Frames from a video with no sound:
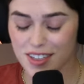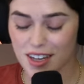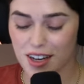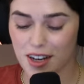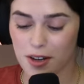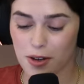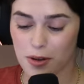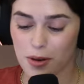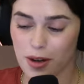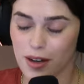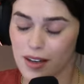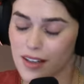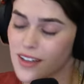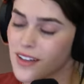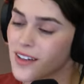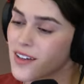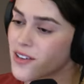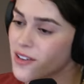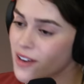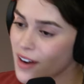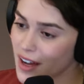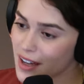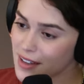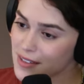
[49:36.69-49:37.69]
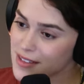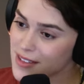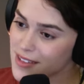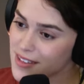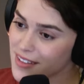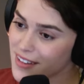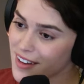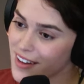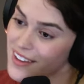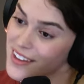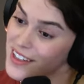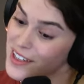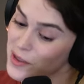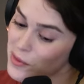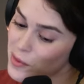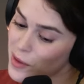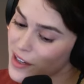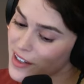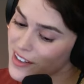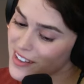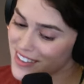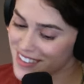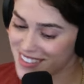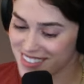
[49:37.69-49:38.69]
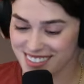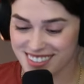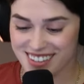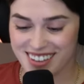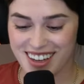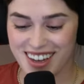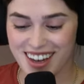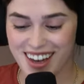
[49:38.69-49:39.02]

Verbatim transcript: So congrats on the new book.